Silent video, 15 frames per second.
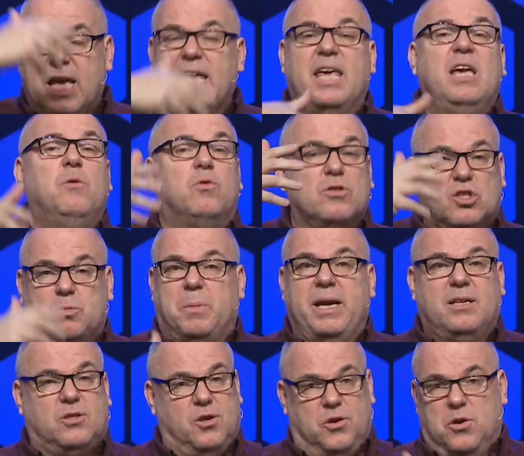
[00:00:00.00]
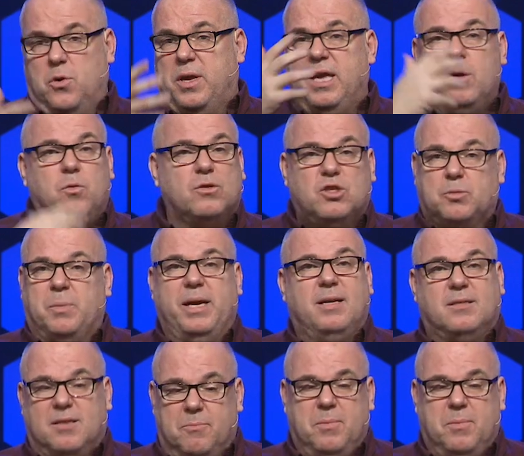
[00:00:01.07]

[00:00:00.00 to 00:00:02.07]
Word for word: he will speak to you, he will speak to